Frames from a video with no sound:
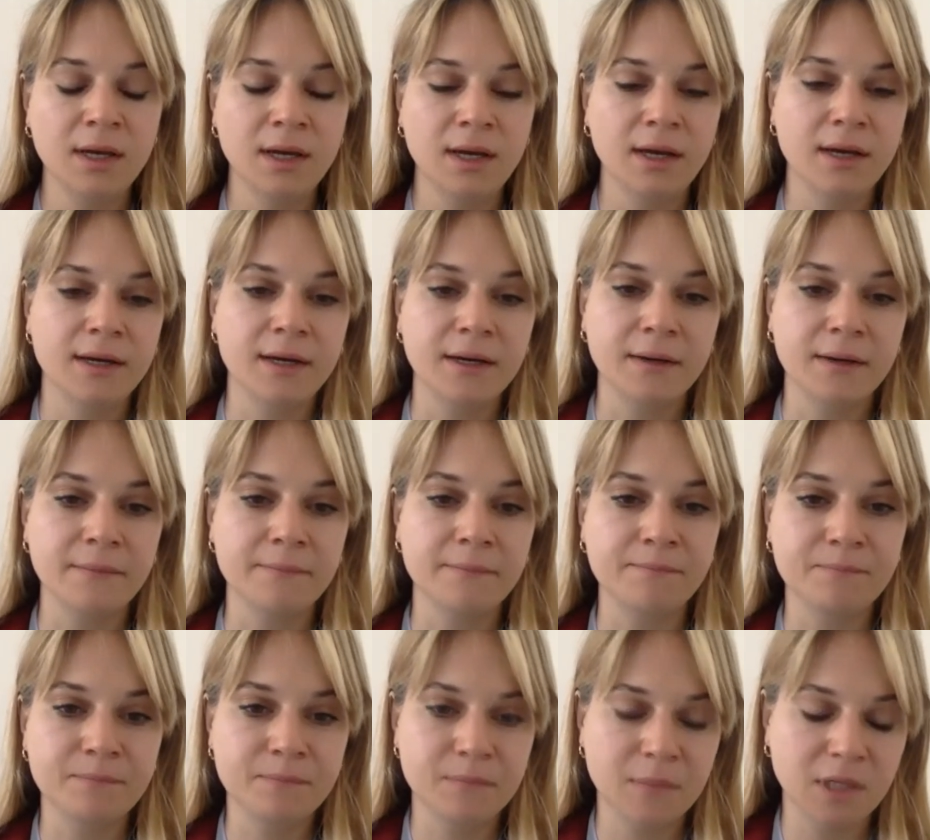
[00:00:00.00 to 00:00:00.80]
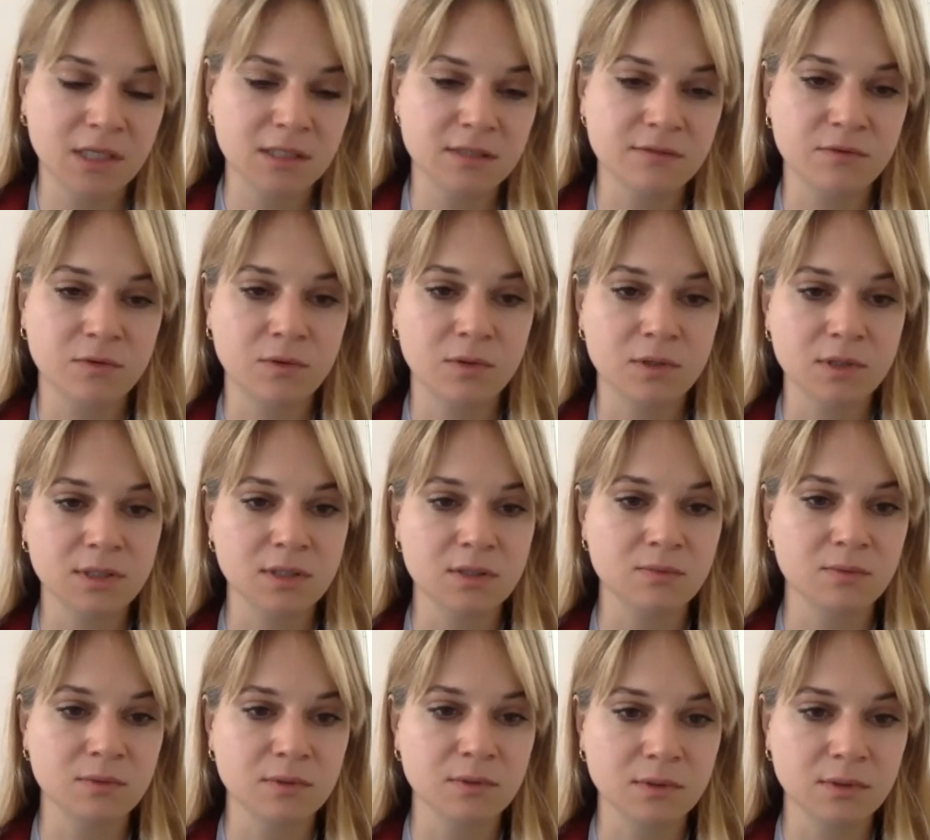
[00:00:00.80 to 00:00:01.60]
because of course
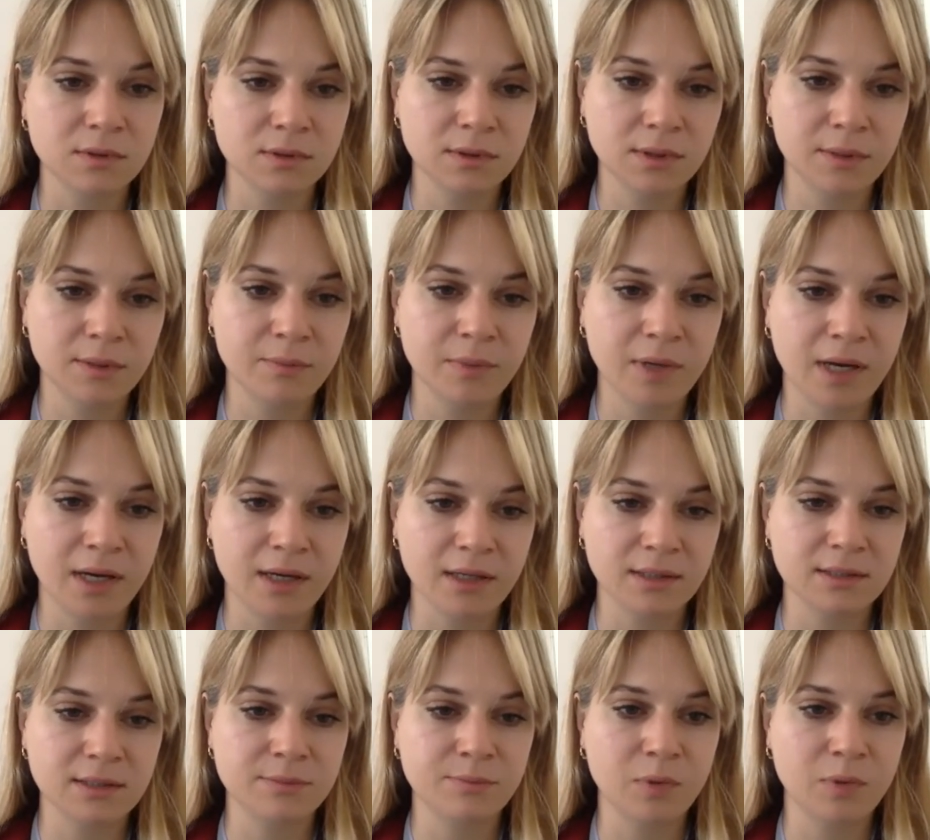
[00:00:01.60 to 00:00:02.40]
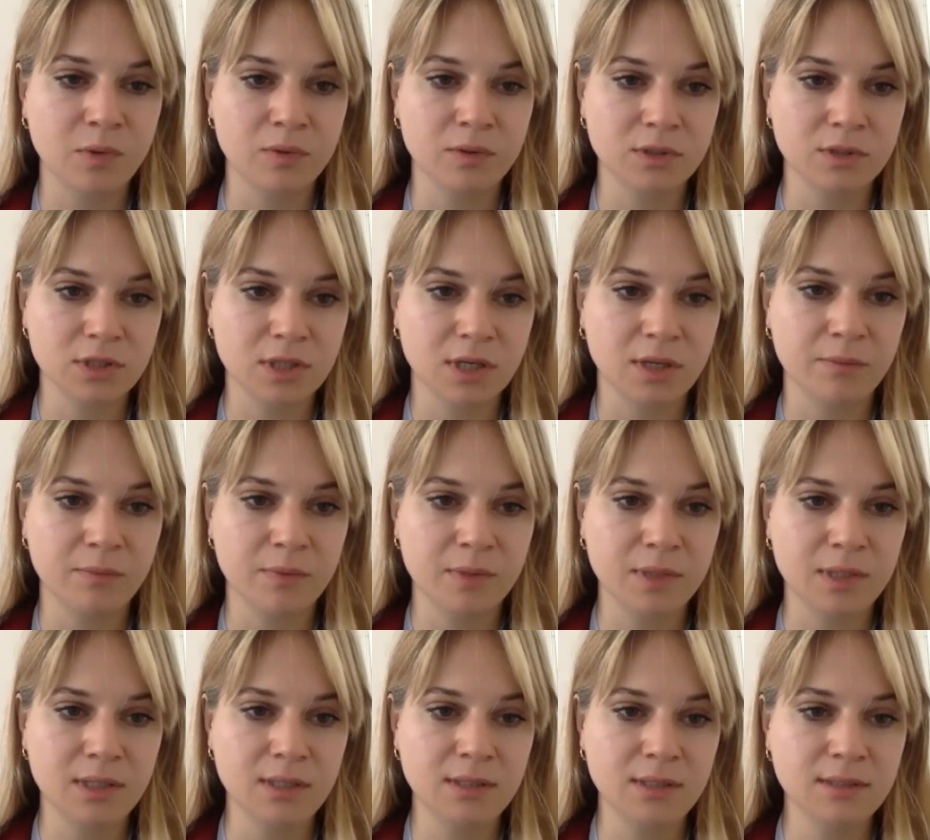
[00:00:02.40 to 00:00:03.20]
this will impact Polish
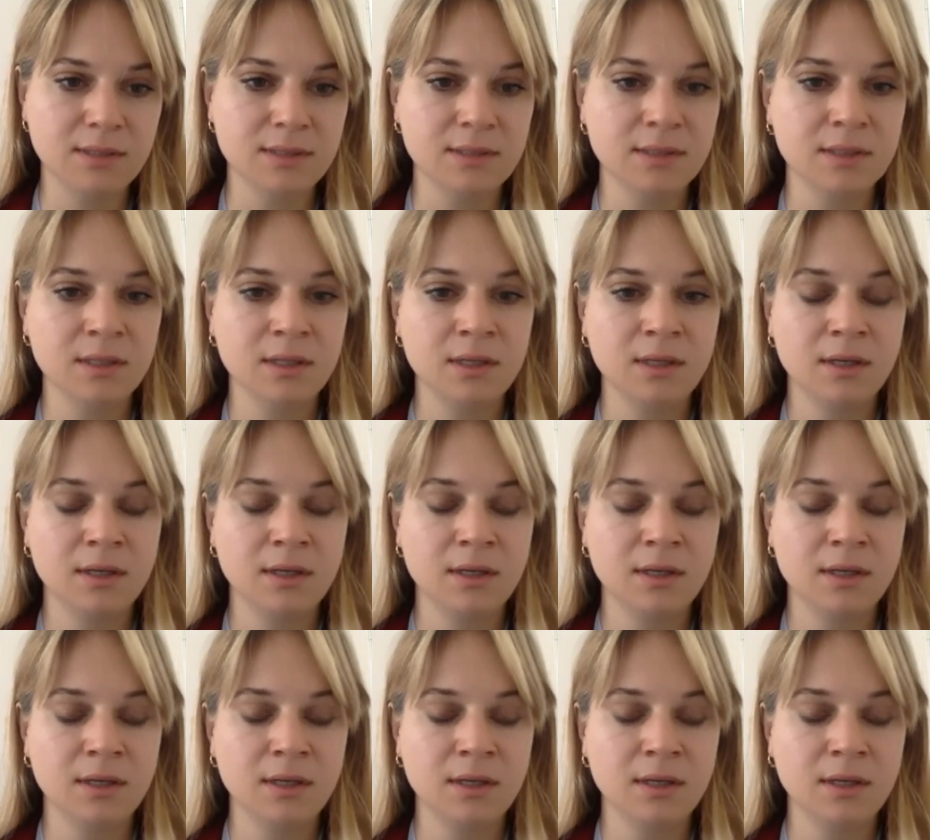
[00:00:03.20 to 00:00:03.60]
companies.